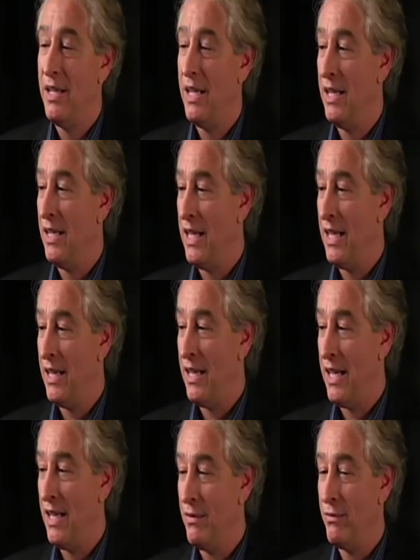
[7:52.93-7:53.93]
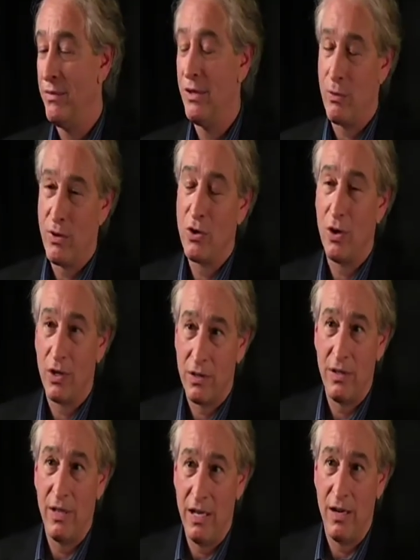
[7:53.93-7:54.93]
And you know, we
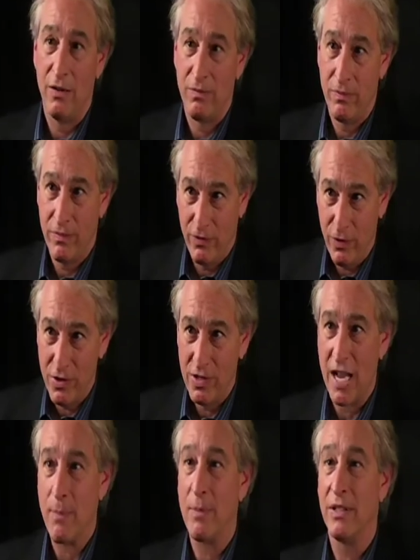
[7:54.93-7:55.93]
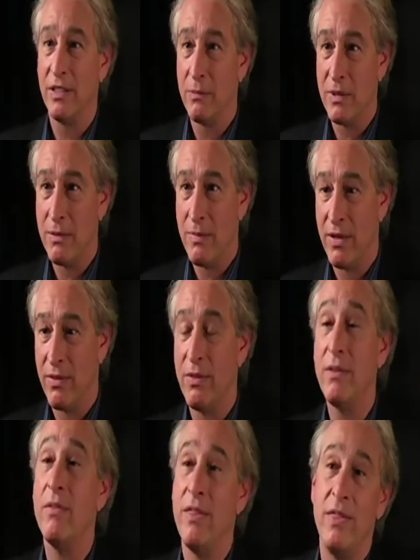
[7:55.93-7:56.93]
talked in our first segment a little bit about
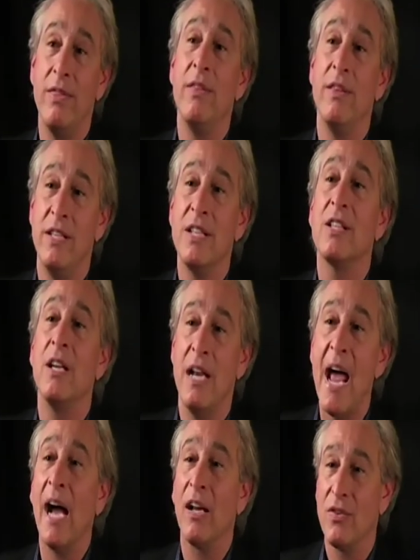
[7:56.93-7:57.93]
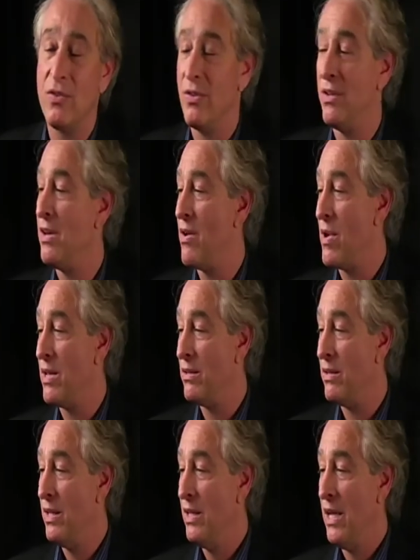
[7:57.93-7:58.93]
the disconnects, you know,
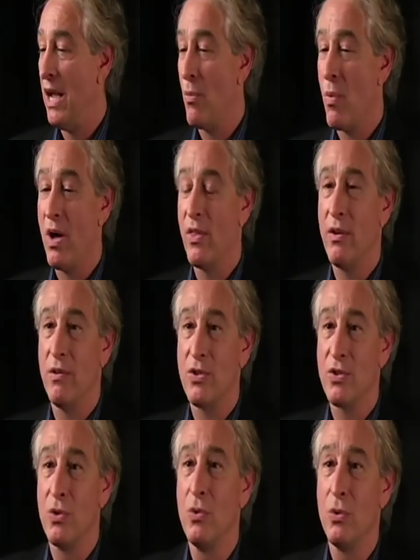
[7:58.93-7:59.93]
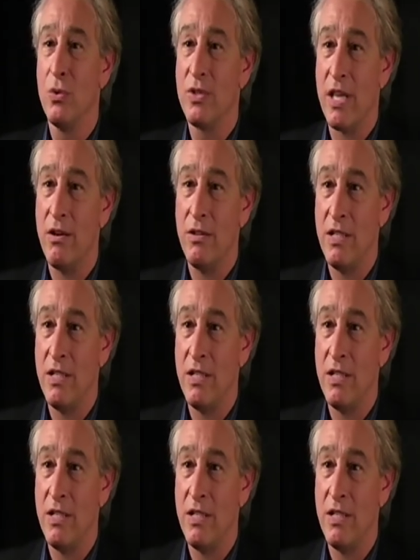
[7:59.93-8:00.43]
and while there are schools that are